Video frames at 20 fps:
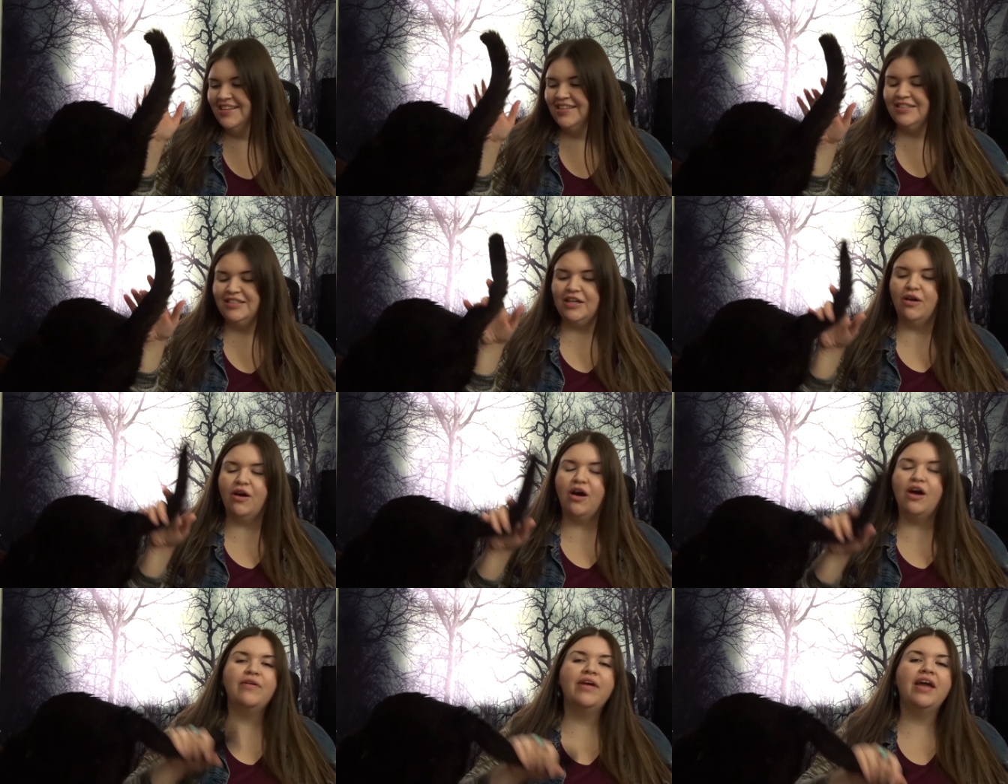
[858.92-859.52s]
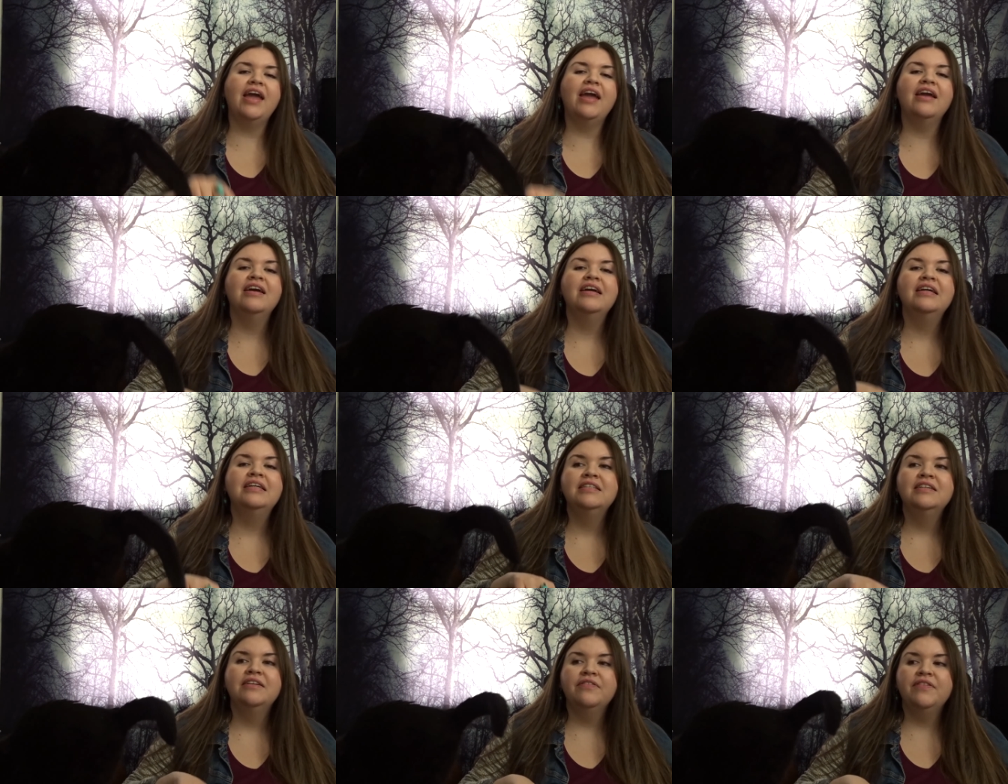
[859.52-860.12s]
So, okay,
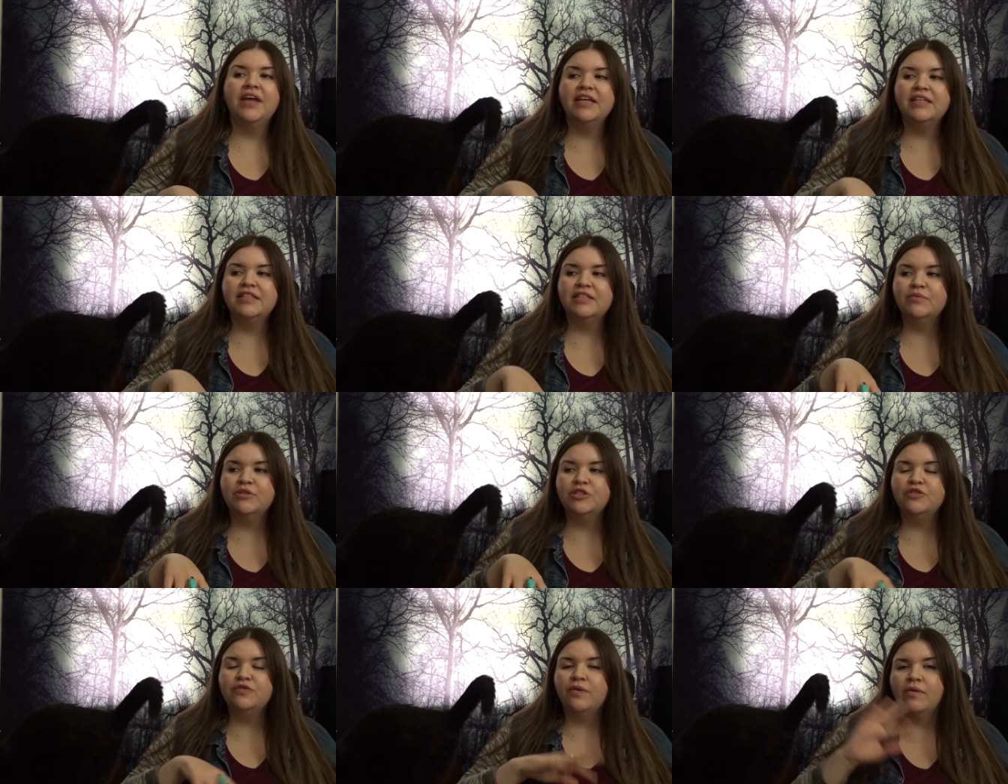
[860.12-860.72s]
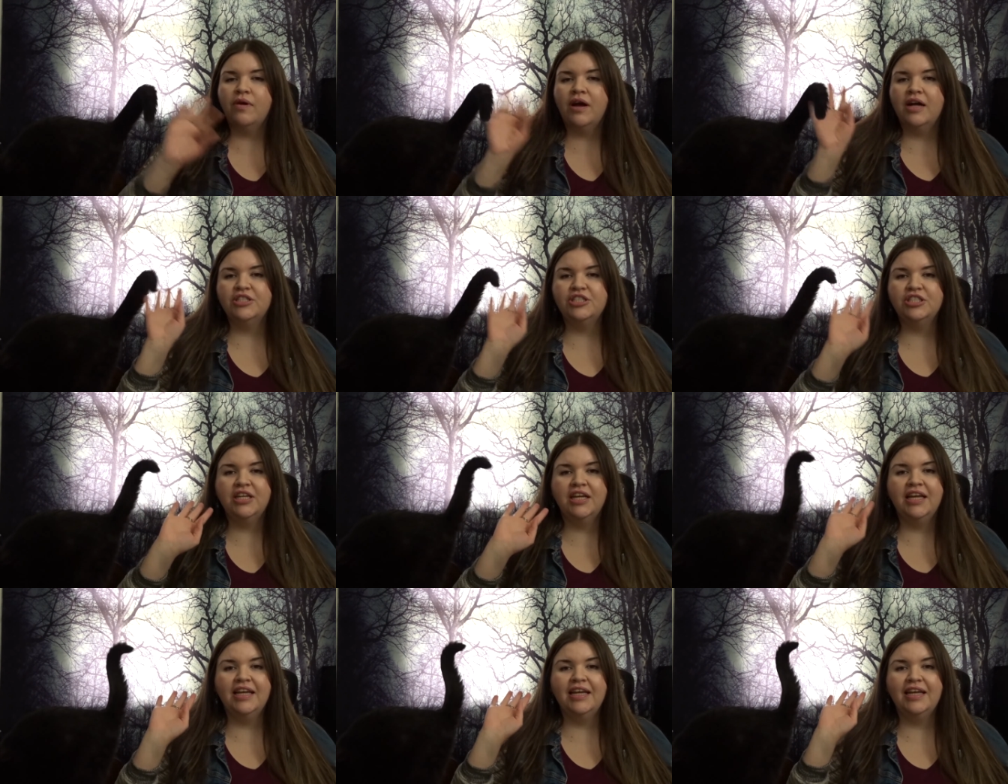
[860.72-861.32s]
thanks so much for
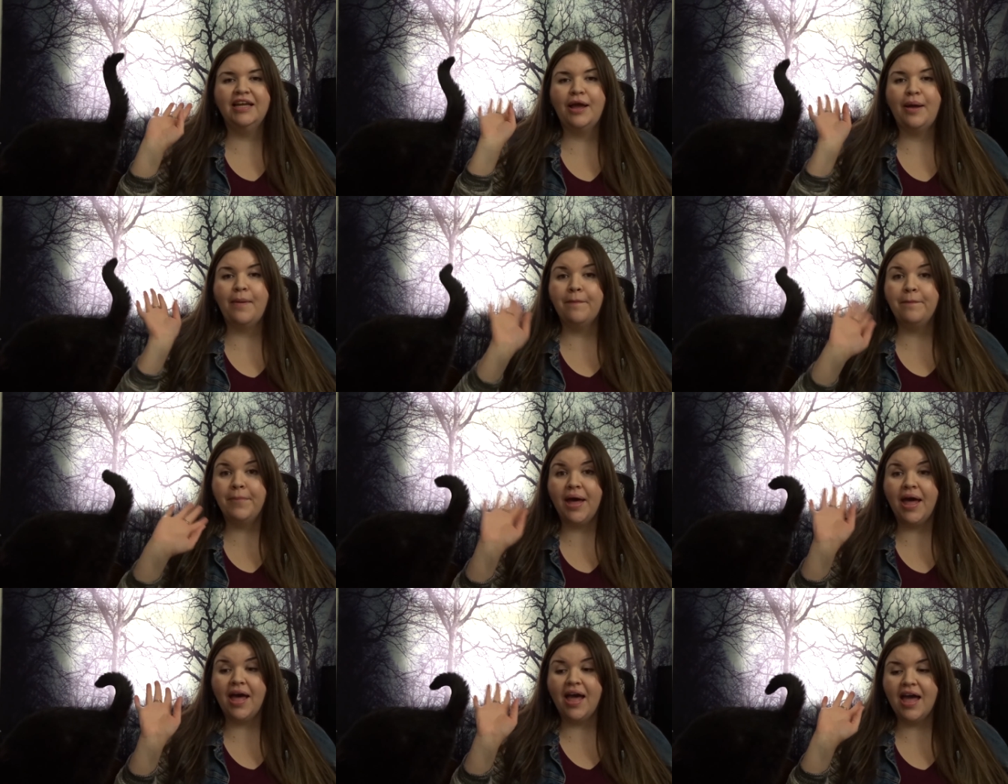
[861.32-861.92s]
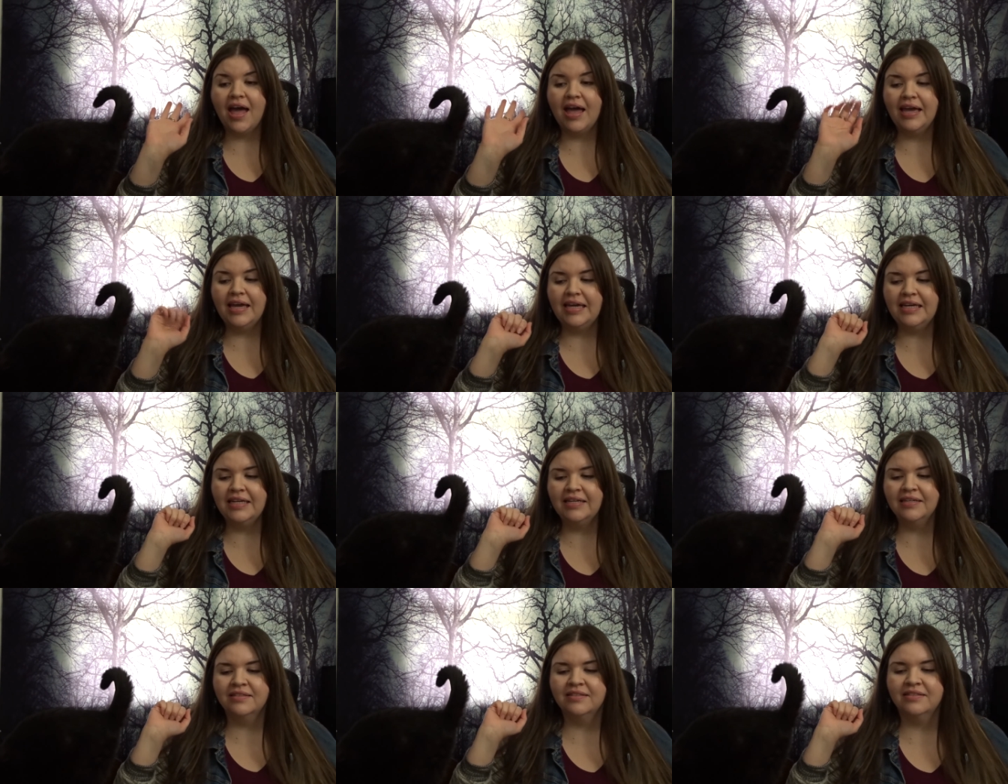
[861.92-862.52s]
watching.
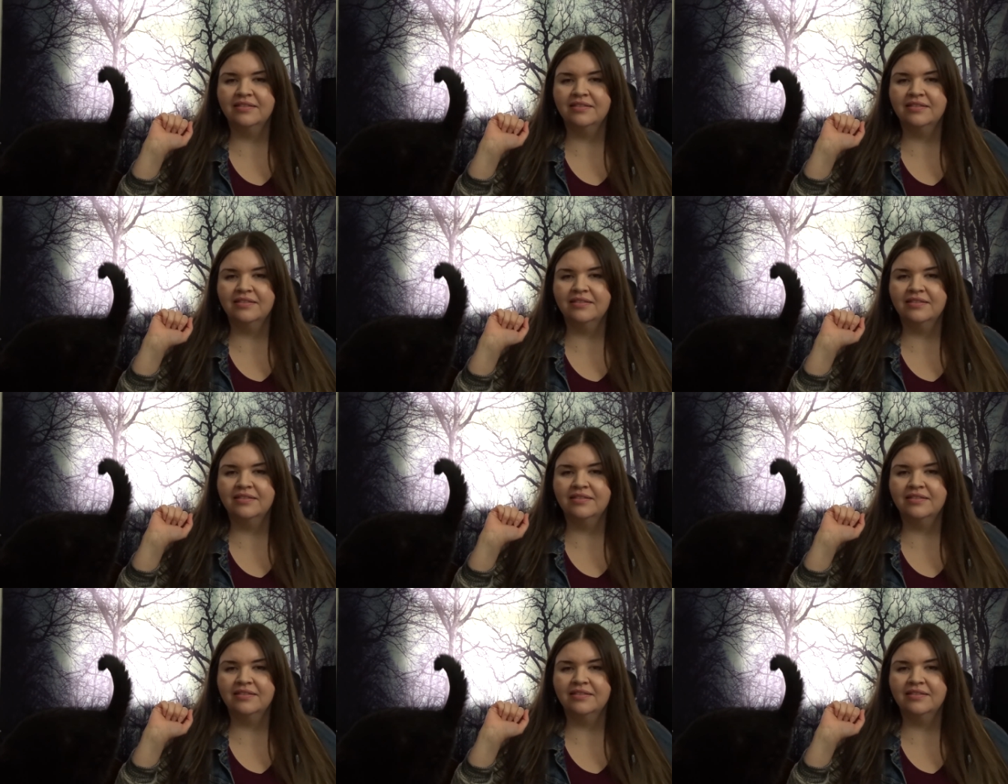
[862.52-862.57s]
Bye!